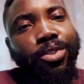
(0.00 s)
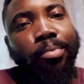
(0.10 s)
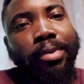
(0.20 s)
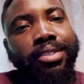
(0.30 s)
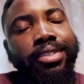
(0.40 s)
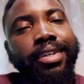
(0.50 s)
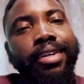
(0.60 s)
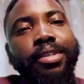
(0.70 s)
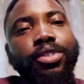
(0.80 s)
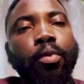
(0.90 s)
you so much.
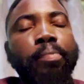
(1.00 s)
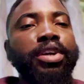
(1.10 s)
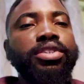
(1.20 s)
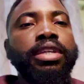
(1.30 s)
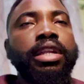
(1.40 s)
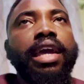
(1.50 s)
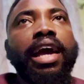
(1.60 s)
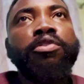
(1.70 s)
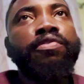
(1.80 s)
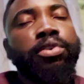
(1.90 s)
So personally,
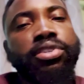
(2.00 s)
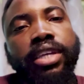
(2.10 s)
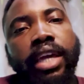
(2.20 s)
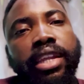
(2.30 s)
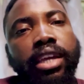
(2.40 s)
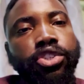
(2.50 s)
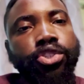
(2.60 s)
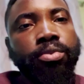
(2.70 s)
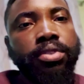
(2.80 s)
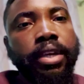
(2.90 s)
I don't foresee any
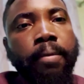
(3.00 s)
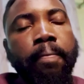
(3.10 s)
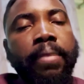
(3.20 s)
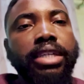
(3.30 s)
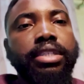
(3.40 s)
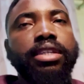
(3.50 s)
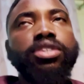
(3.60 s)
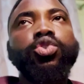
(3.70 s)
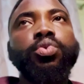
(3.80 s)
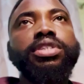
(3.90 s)
issues
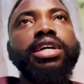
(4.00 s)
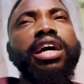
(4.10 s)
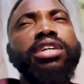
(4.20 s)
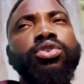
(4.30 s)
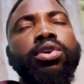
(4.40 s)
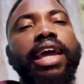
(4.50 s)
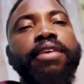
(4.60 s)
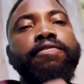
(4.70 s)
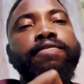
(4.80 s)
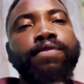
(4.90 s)
since Twitter has not
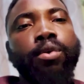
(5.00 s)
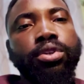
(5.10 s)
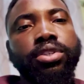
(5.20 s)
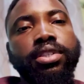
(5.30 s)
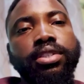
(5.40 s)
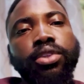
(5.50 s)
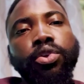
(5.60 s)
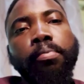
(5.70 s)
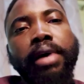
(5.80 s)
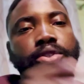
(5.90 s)
enforced the
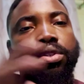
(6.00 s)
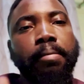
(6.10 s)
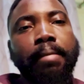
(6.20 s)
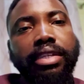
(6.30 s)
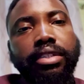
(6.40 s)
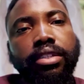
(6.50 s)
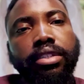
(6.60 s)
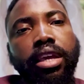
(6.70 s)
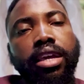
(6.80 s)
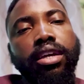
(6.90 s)
new badge on the
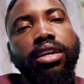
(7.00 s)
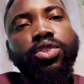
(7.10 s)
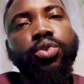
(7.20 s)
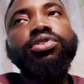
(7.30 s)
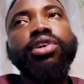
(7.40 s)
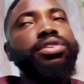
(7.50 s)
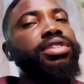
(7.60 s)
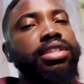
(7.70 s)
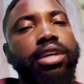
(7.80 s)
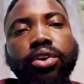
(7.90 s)
masses. Twitter
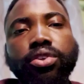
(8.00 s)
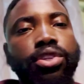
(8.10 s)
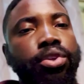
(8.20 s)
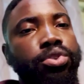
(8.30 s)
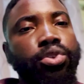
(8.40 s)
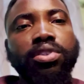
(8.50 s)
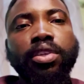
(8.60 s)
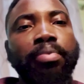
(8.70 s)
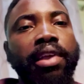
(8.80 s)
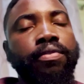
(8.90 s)
users can continue to use
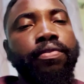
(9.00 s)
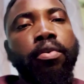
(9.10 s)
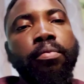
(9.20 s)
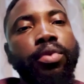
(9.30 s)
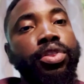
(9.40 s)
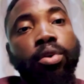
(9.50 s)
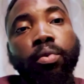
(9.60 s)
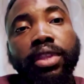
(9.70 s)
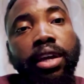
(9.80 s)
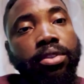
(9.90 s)
the platform with or
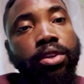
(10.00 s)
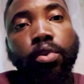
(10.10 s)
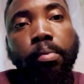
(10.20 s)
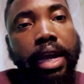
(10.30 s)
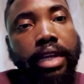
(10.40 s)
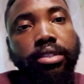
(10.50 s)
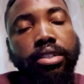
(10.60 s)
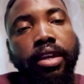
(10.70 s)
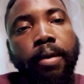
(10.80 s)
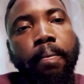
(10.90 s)
without the new badge.